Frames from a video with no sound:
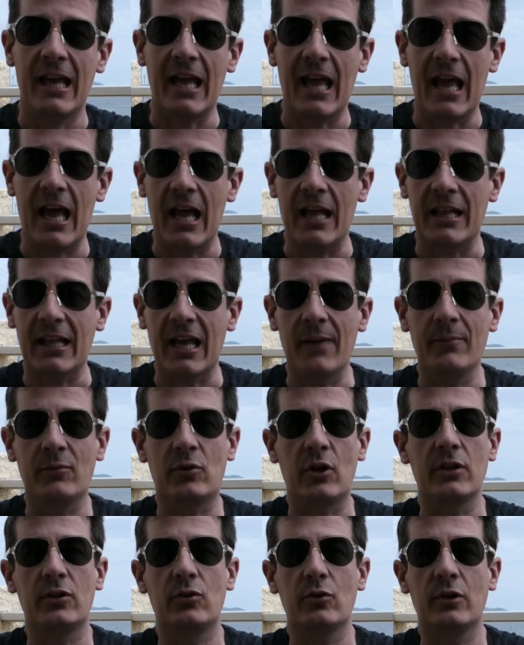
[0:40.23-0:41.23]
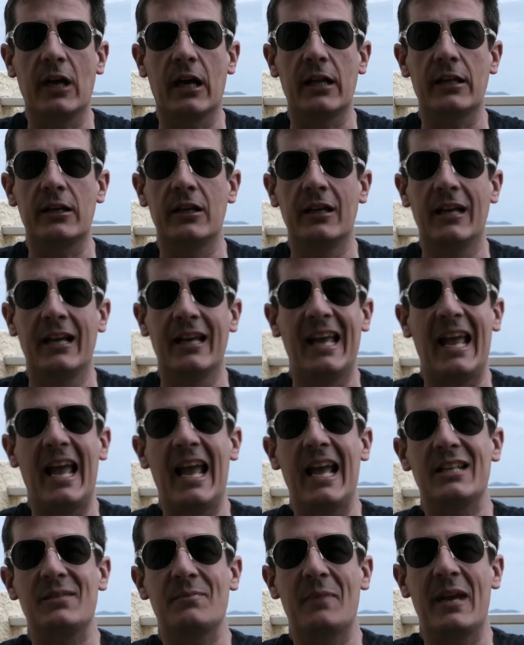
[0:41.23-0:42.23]
and I'm trying to gather
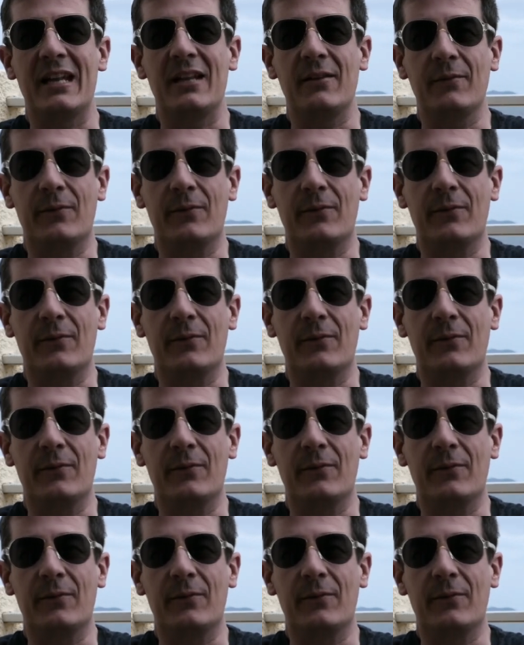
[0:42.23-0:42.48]
as many